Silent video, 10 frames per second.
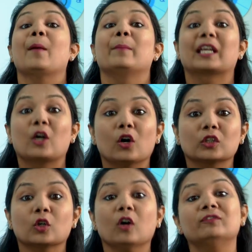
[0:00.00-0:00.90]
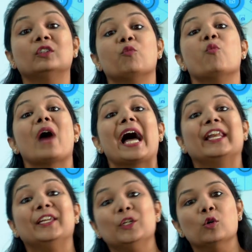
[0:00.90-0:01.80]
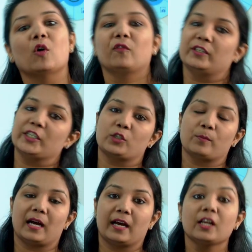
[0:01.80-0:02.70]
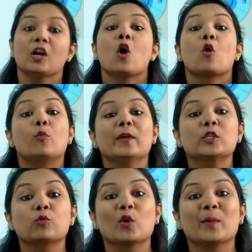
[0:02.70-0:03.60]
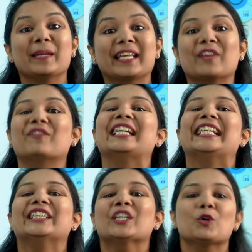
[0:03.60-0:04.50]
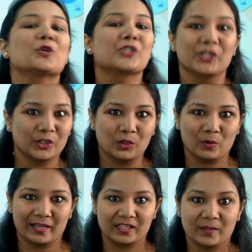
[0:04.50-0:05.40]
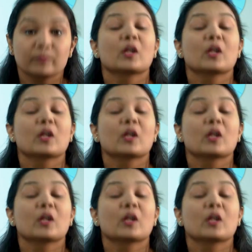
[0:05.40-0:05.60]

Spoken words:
Because of the value of each bar, which would be given in the question to us,